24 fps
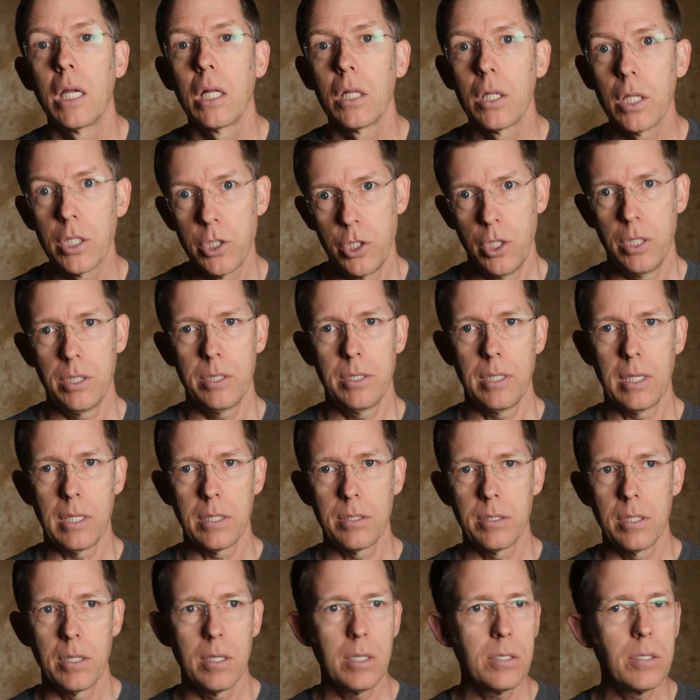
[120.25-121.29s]
Logistics.
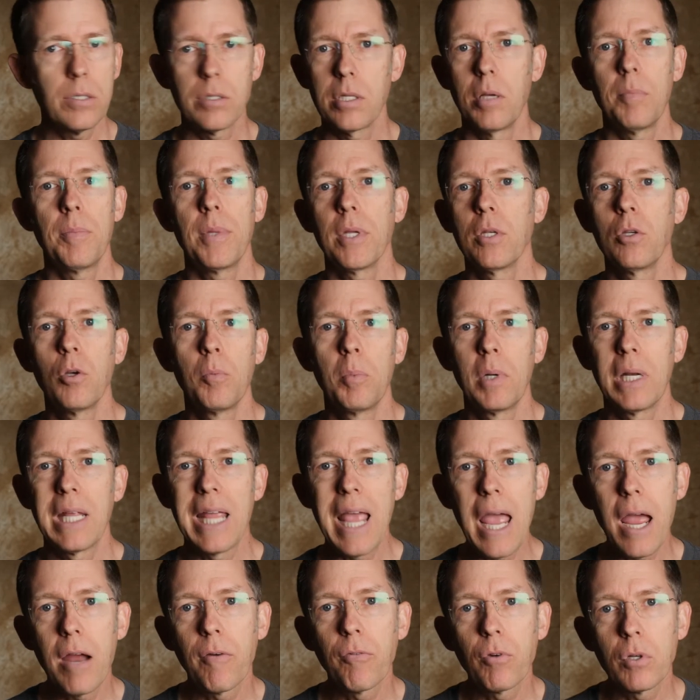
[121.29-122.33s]
This is something
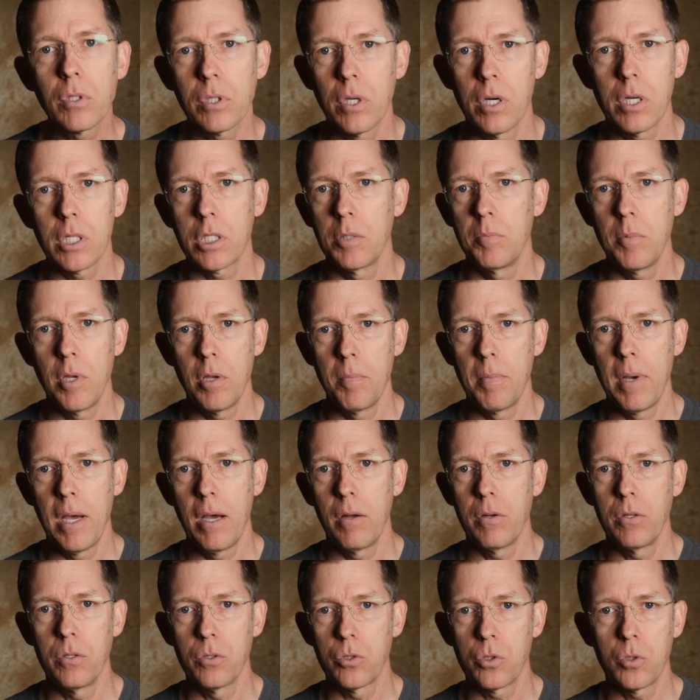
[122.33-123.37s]
nobody ever talked to me
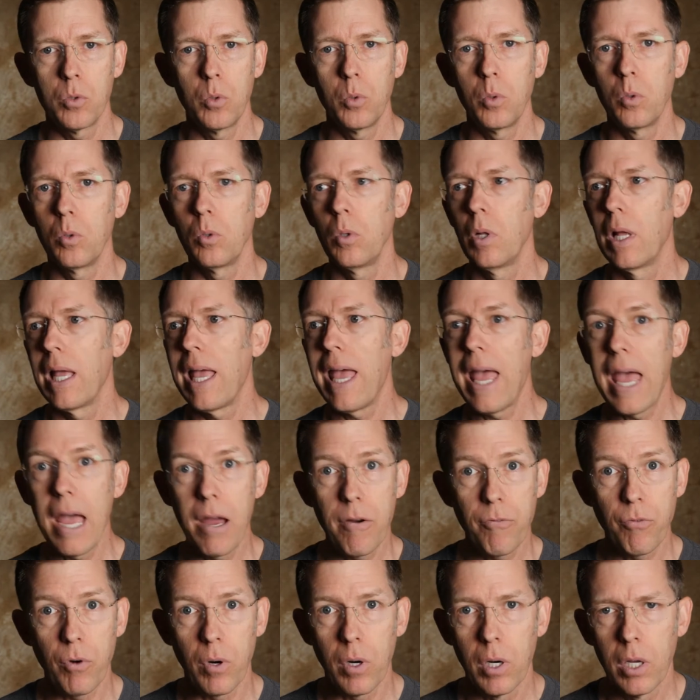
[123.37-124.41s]
about in school,
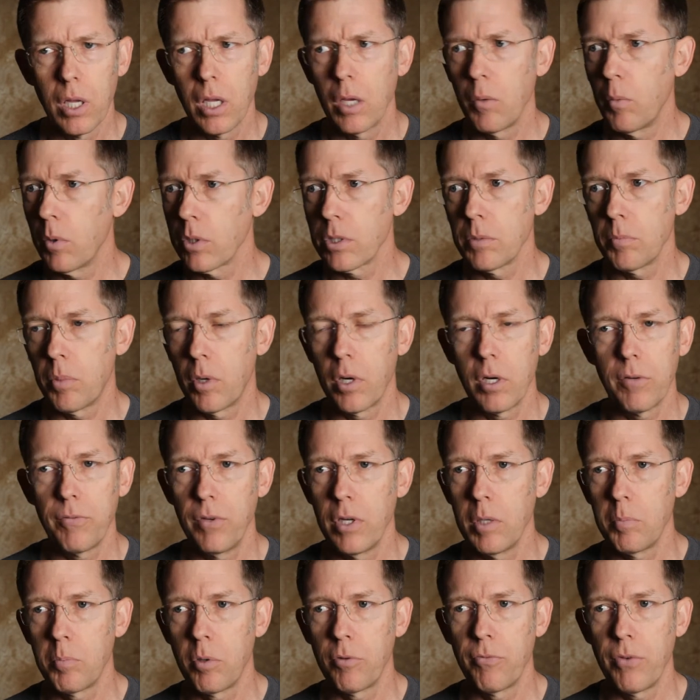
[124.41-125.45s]
ever. It wasn't part of
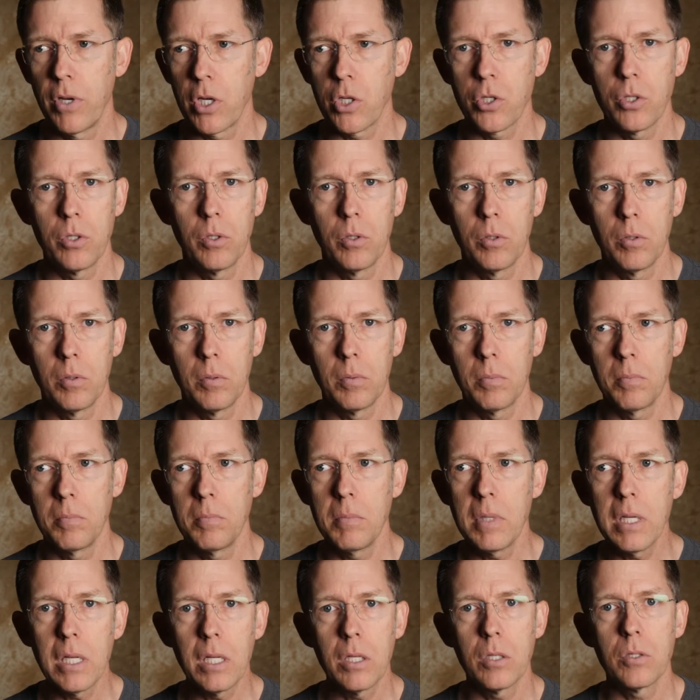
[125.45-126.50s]
any professional
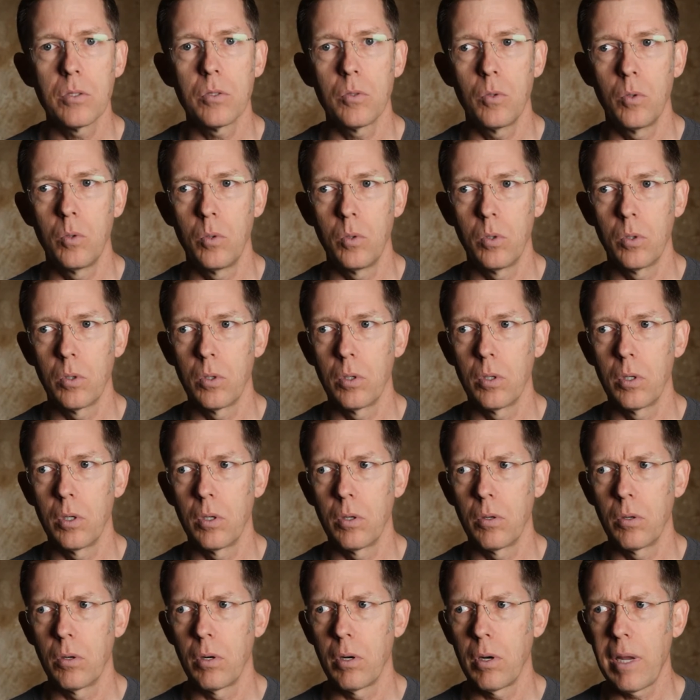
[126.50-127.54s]
meetings
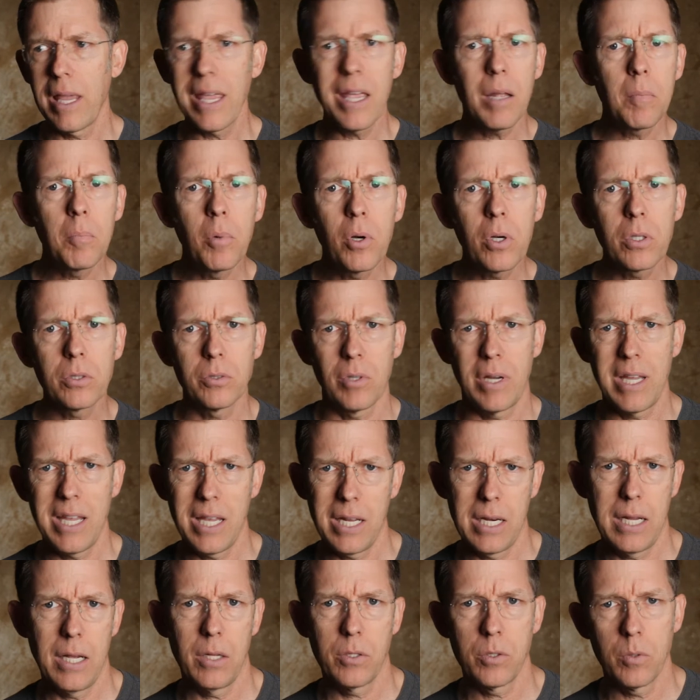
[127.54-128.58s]
or handbooks or
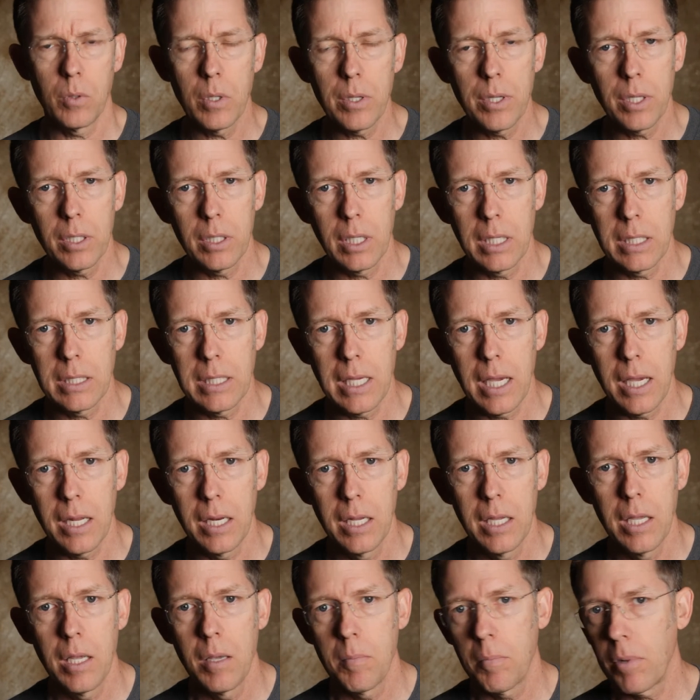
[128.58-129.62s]
handouts or anything like that,
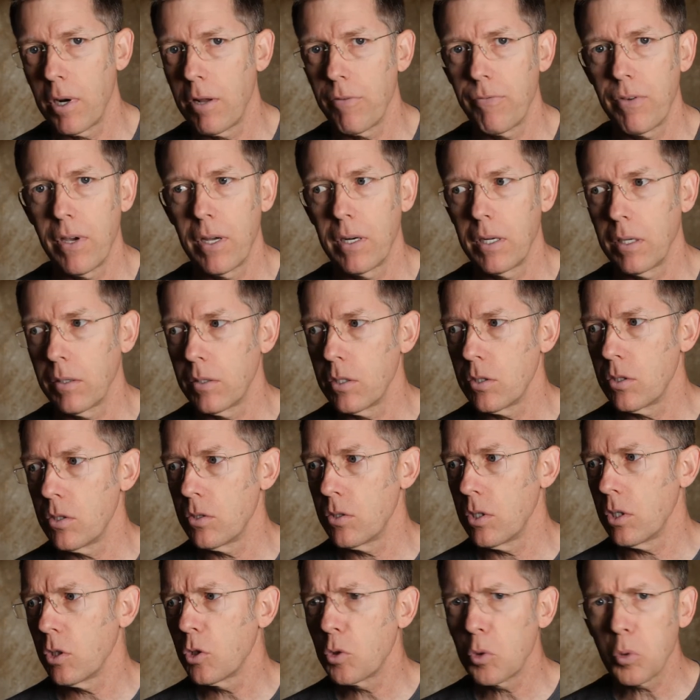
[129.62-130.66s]
but I found out this is
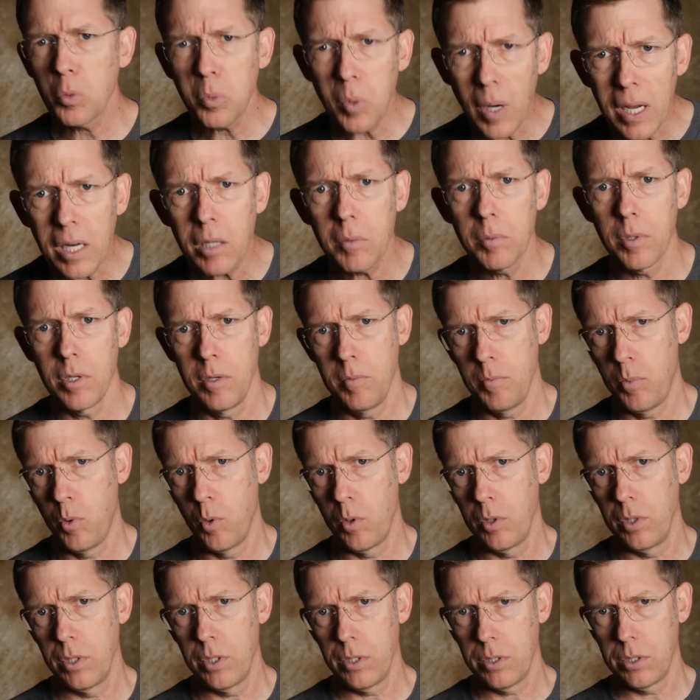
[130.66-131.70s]
incredibly
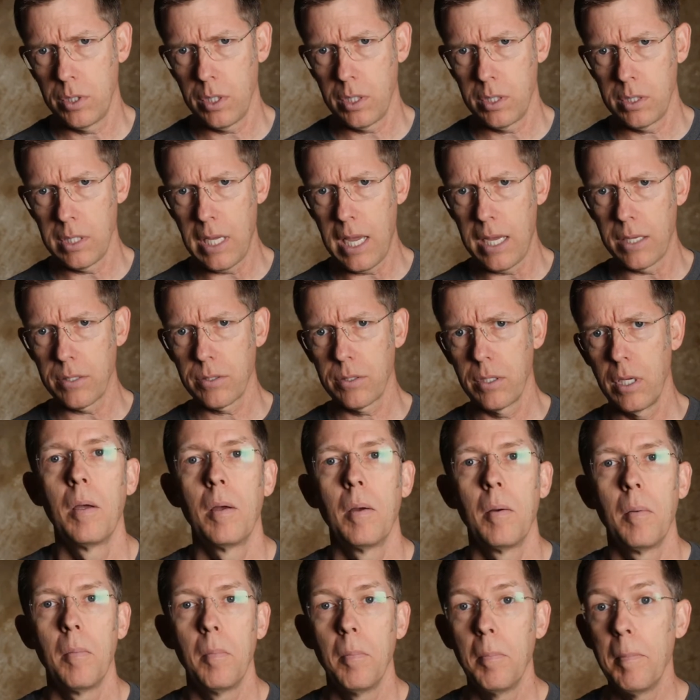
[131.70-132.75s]
important to success.
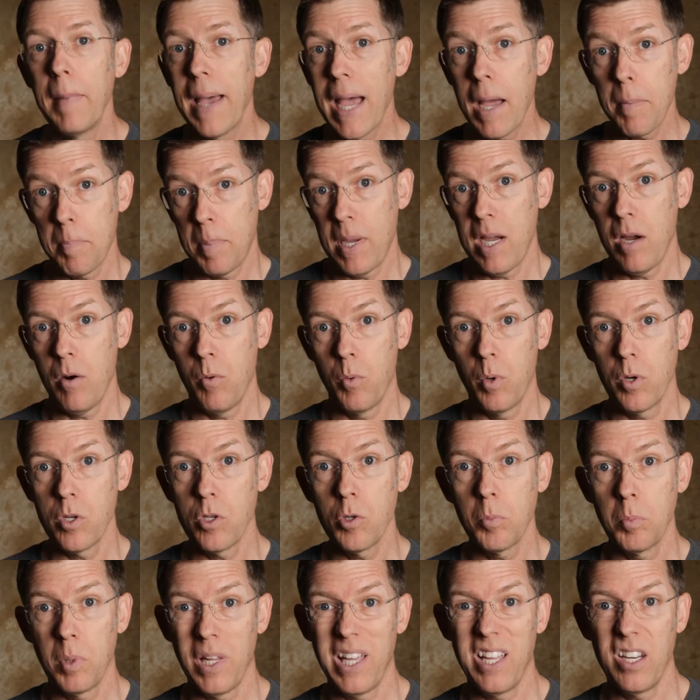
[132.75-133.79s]
Map out where
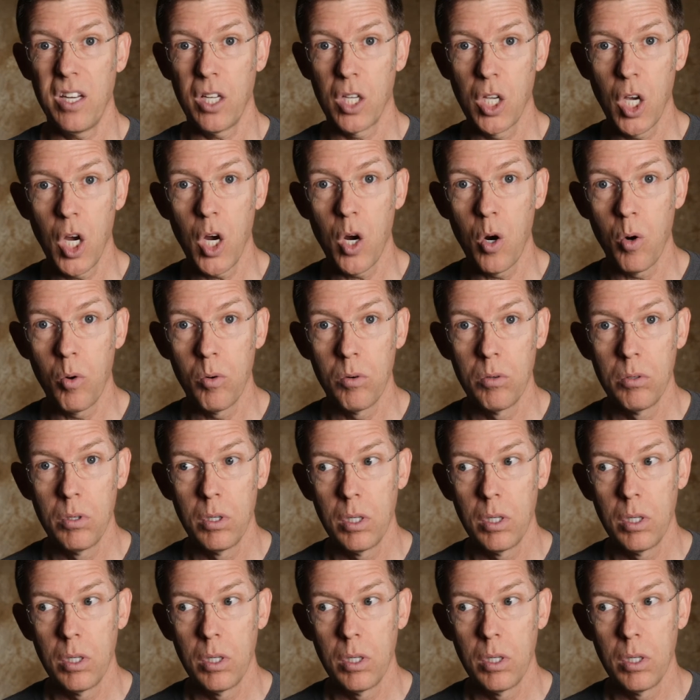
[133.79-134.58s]
you plan to go.